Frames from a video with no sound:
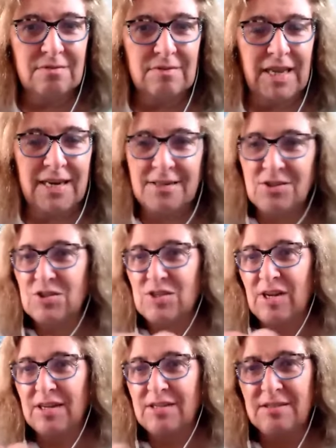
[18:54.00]
And it's just
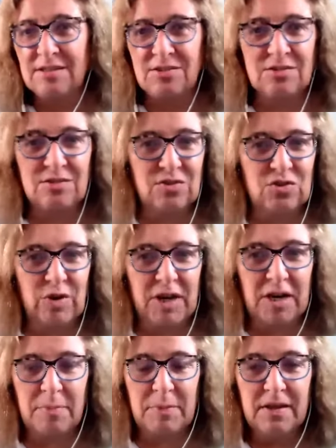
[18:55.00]
not this straight
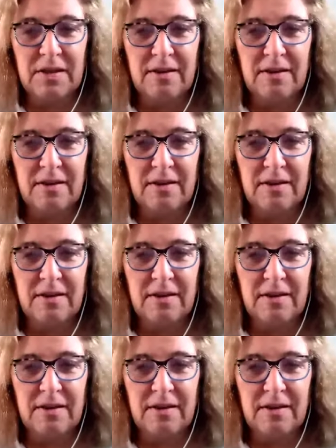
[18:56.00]
up,